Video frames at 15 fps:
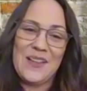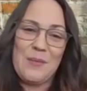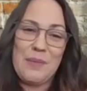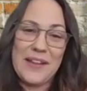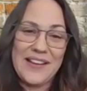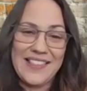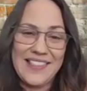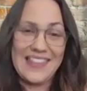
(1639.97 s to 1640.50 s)

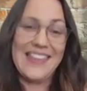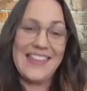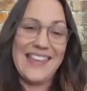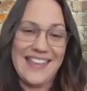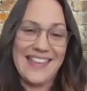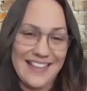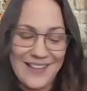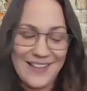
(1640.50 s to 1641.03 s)
been a
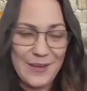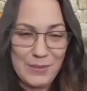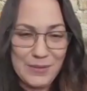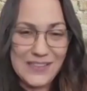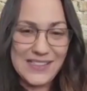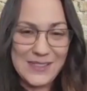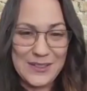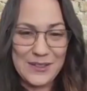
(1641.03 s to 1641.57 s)
thing up
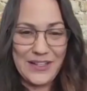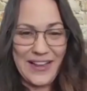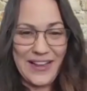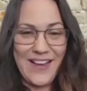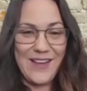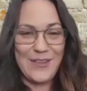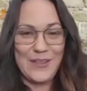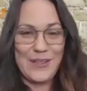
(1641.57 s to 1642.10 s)
until
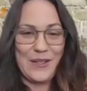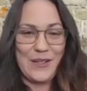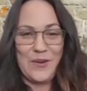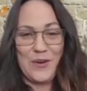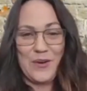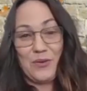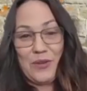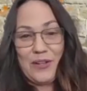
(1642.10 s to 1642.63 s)
now,
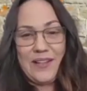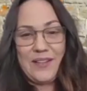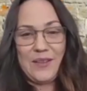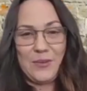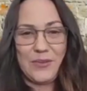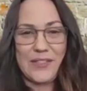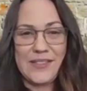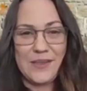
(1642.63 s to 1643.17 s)
or in
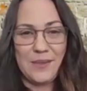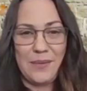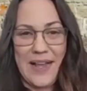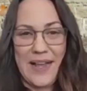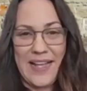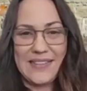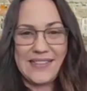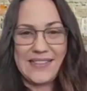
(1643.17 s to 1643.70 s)
the recent
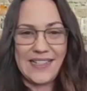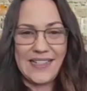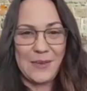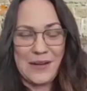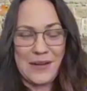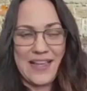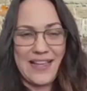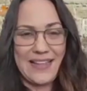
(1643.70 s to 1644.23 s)
past
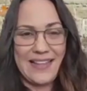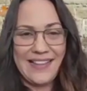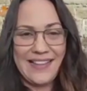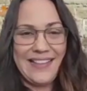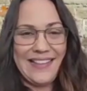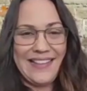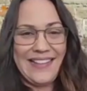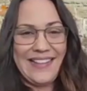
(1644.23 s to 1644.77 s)
anyway.
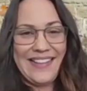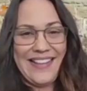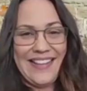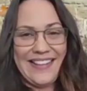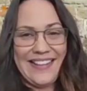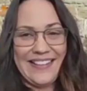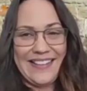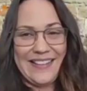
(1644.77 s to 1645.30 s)

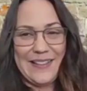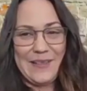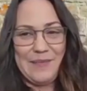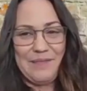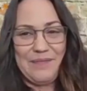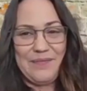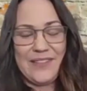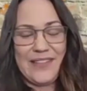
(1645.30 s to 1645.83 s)
And
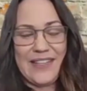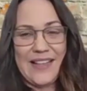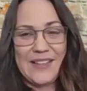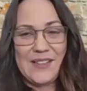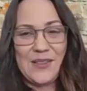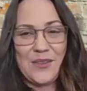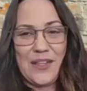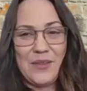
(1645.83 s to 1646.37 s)
yeah,
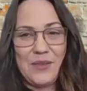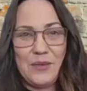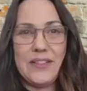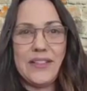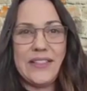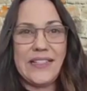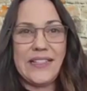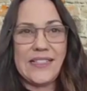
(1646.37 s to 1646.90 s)
so that
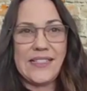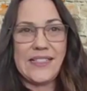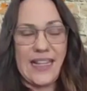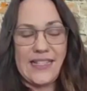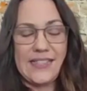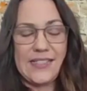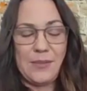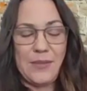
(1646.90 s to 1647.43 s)
really
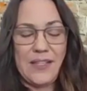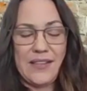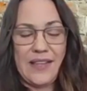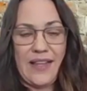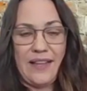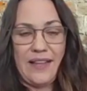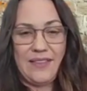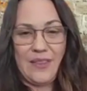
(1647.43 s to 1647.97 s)
excites me
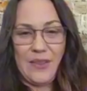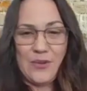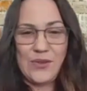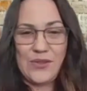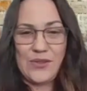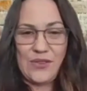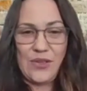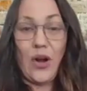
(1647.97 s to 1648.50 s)
that those
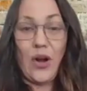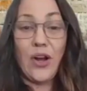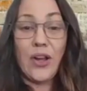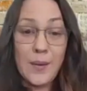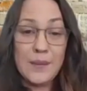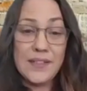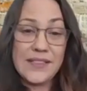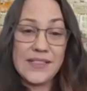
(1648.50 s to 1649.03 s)
are
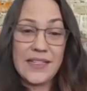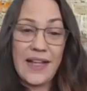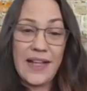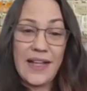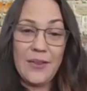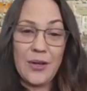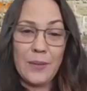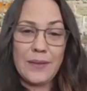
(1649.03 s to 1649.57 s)
coming
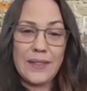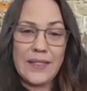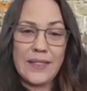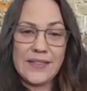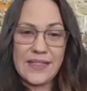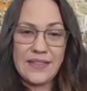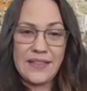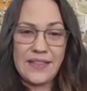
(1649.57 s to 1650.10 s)
together
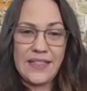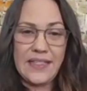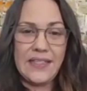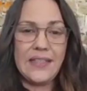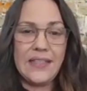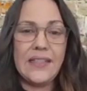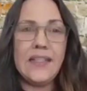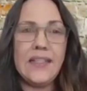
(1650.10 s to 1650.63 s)
because I think,
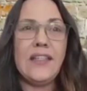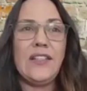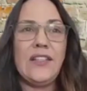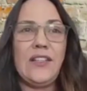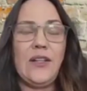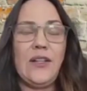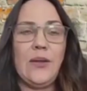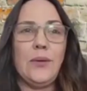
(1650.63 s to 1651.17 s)

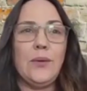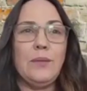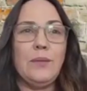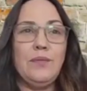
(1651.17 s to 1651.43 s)
you know,